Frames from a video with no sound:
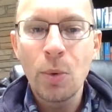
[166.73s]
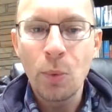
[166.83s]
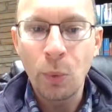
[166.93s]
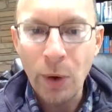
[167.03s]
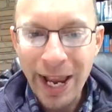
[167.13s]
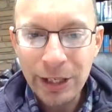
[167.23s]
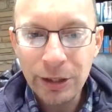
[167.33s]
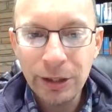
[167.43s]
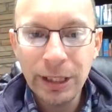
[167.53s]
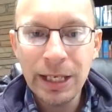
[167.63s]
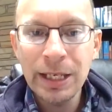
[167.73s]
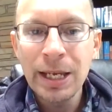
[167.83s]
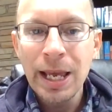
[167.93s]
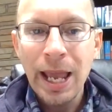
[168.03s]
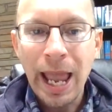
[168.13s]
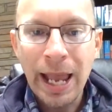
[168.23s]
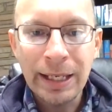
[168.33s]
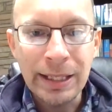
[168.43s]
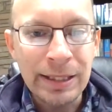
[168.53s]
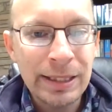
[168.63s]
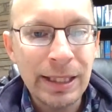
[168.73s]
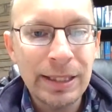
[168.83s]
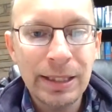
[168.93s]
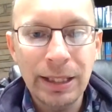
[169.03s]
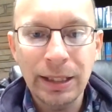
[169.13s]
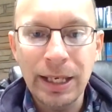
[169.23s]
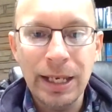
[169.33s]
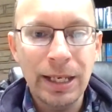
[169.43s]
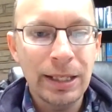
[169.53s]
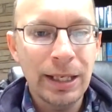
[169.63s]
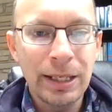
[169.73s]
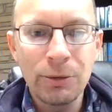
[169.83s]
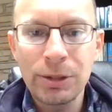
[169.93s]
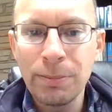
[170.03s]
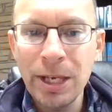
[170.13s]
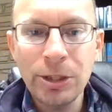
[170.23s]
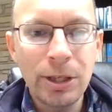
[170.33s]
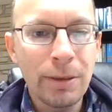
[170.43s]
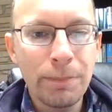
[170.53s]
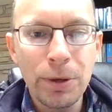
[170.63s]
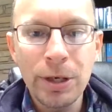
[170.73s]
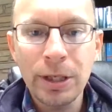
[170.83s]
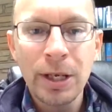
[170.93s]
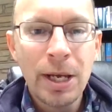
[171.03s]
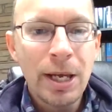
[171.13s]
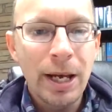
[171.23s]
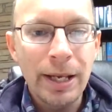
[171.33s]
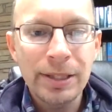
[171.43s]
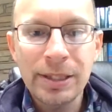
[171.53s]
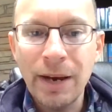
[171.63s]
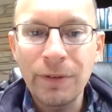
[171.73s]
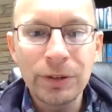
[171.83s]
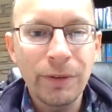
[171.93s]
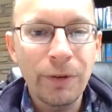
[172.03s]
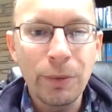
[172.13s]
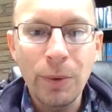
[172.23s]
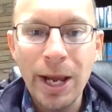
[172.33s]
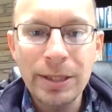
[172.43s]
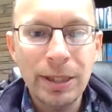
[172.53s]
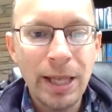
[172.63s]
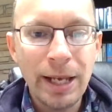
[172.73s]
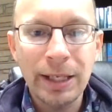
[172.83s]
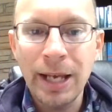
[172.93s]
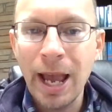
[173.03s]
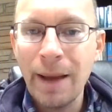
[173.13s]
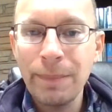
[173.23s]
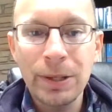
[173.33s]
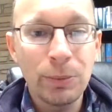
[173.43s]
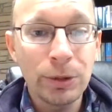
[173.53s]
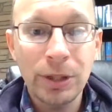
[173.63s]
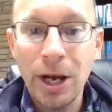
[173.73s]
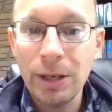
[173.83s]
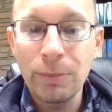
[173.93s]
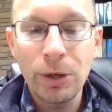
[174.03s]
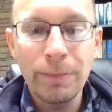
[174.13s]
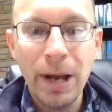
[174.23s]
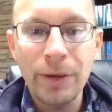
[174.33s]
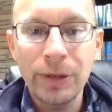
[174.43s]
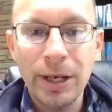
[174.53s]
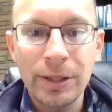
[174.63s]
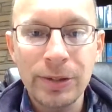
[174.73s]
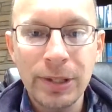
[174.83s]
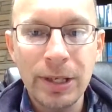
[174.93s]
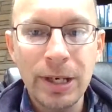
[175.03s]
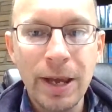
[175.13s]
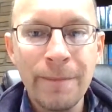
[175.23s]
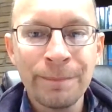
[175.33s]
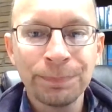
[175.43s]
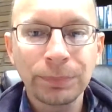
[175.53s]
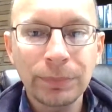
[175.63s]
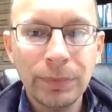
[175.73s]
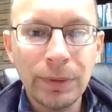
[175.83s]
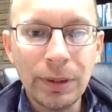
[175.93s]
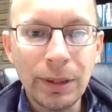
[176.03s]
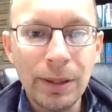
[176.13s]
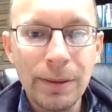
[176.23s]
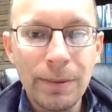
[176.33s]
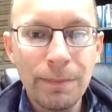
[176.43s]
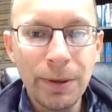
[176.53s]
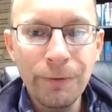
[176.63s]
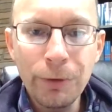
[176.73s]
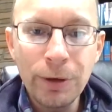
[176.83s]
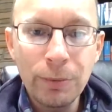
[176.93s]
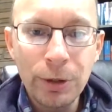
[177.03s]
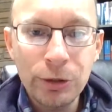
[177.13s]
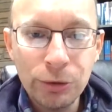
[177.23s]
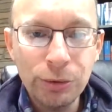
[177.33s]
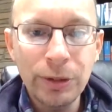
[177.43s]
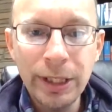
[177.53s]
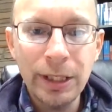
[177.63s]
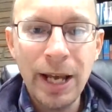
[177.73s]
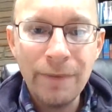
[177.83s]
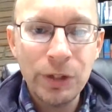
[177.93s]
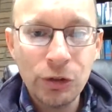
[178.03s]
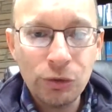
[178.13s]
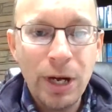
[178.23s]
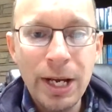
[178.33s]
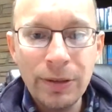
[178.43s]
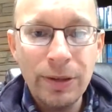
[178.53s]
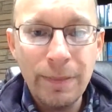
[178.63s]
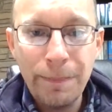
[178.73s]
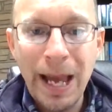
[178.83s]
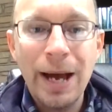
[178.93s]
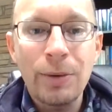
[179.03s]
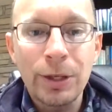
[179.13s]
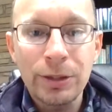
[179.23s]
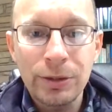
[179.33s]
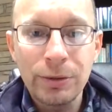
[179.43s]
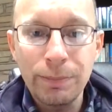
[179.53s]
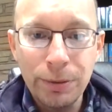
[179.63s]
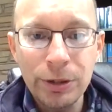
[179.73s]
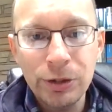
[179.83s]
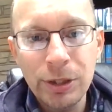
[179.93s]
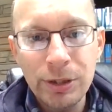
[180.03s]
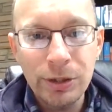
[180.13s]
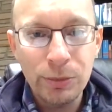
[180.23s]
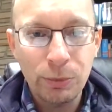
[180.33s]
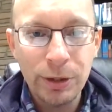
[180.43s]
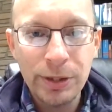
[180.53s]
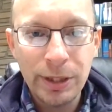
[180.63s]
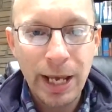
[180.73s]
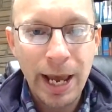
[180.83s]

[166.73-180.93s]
regularly and consistently. And it was mentioned in the book, several different ways that can happen. And we'll talk more about that on Sunday. But if we're truly going to have the strength and the power to put Jesus' words into